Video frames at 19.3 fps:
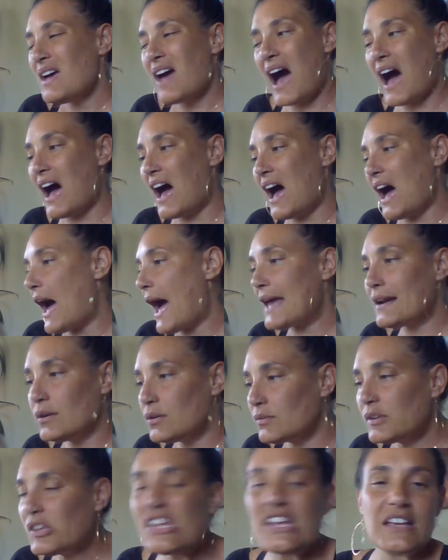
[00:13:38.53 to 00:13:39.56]
Uh, I
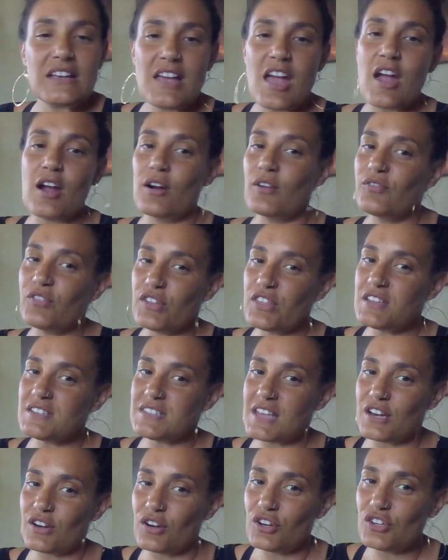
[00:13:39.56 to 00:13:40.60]
don't really care for this
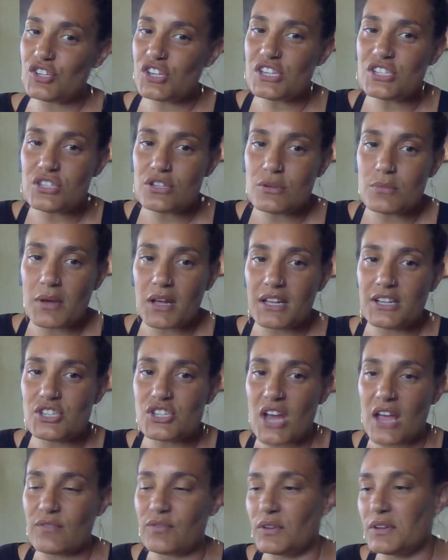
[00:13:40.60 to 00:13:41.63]
energy too
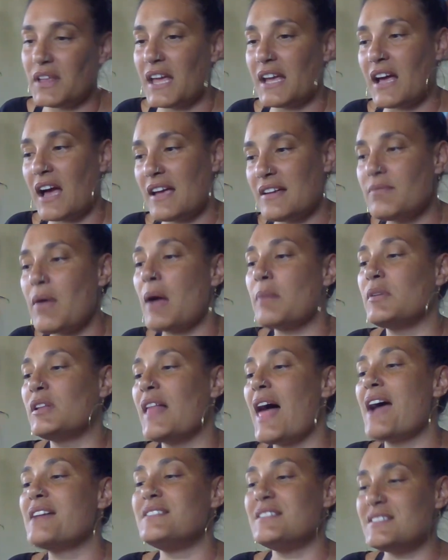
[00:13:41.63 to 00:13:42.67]
much. I feel like I, I'm
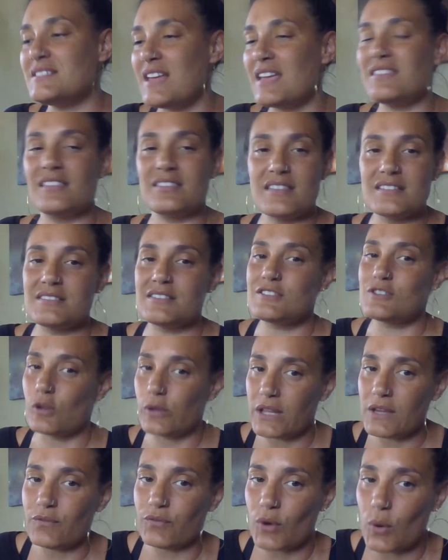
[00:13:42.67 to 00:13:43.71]
glad to say that this is
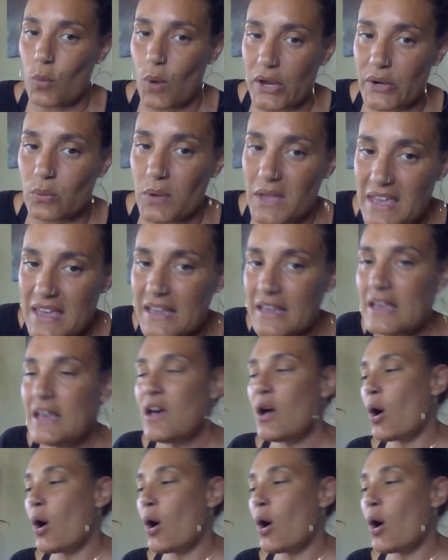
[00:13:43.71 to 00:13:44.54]
only for one week.